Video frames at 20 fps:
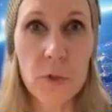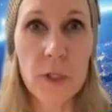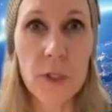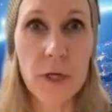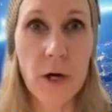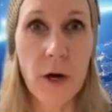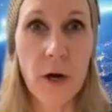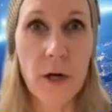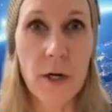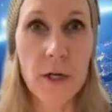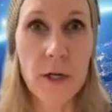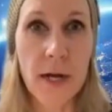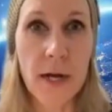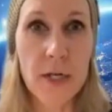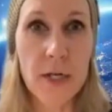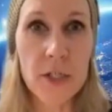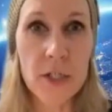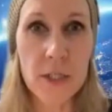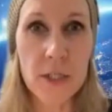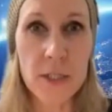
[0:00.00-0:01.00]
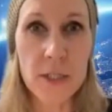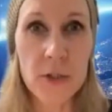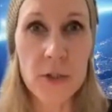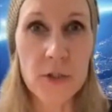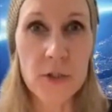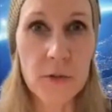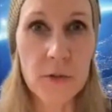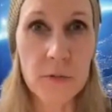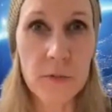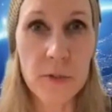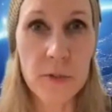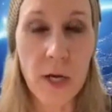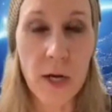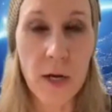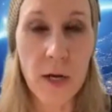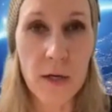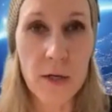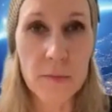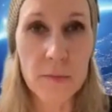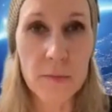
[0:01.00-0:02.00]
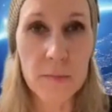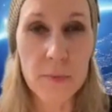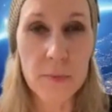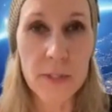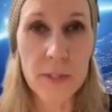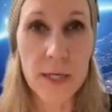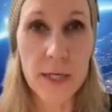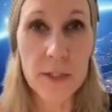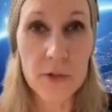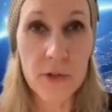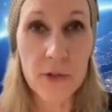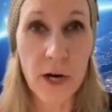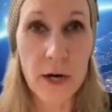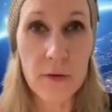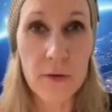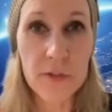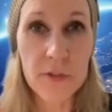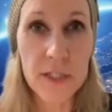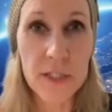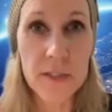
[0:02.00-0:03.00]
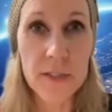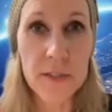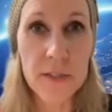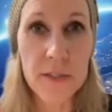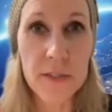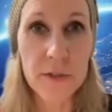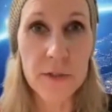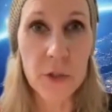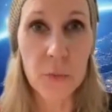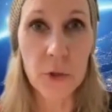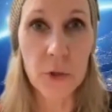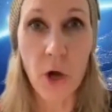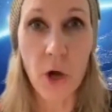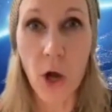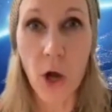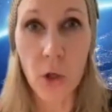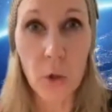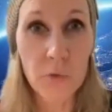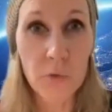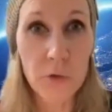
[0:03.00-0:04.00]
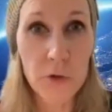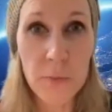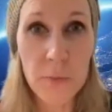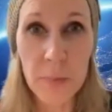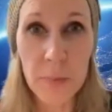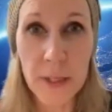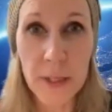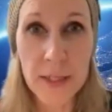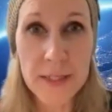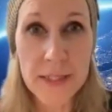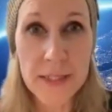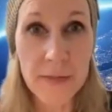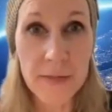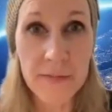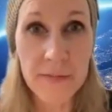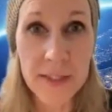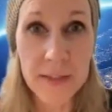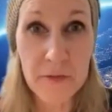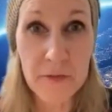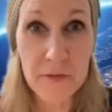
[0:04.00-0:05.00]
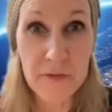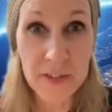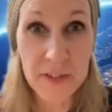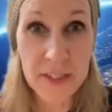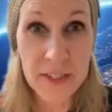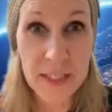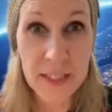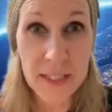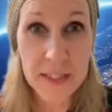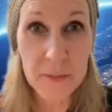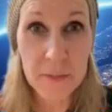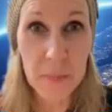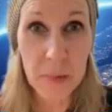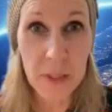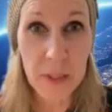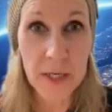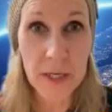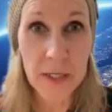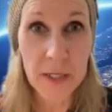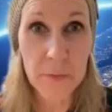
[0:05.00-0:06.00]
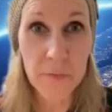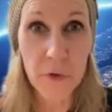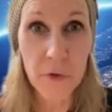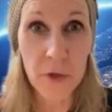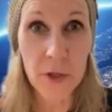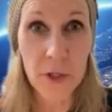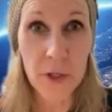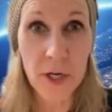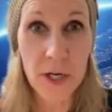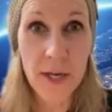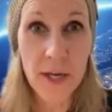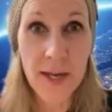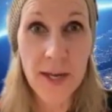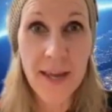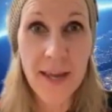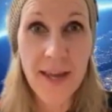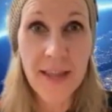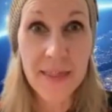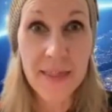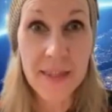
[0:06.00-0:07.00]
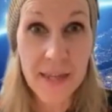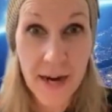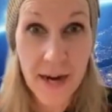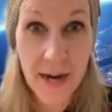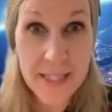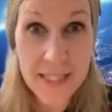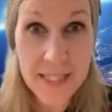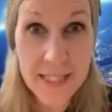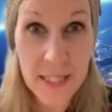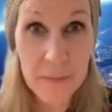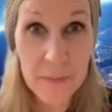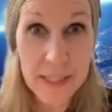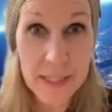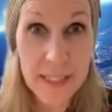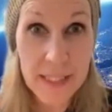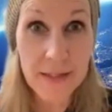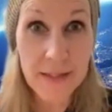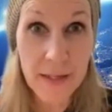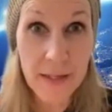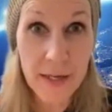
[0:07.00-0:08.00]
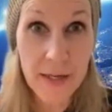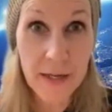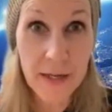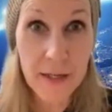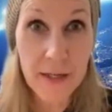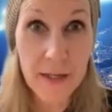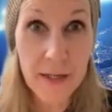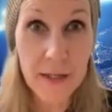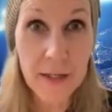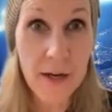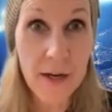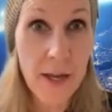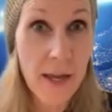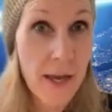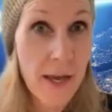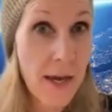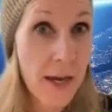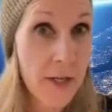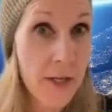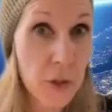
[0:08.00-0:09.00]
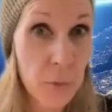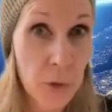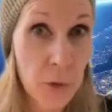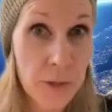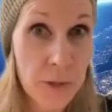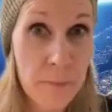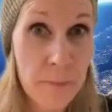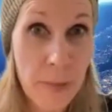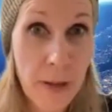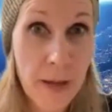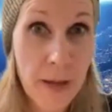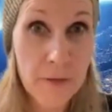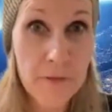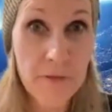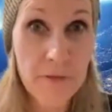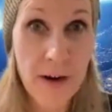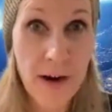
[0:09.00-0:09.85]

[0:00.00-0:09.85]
really hard actually to get drafted, and you were all over the place, even in Finland playing for the SM League there, and you were in Belfast,